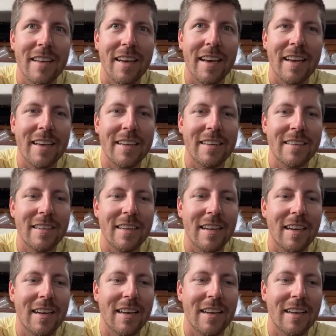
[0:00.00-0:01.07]
and
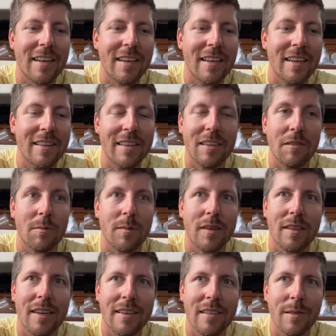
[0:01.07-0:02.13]
I think it's one of
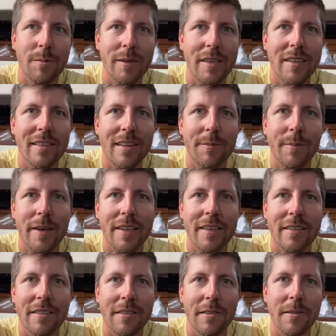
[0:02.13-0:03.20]
the nicest marinas I've been
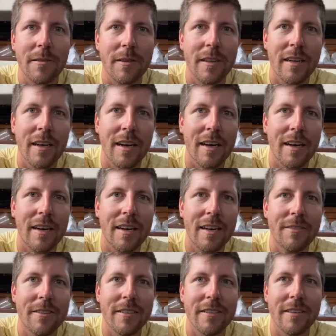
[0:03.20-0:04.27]
to
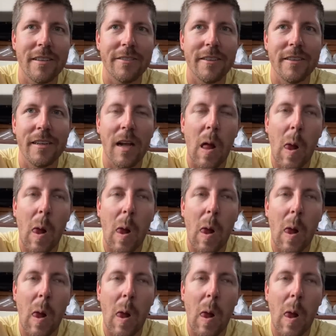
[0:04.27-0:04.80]
ever. So if you're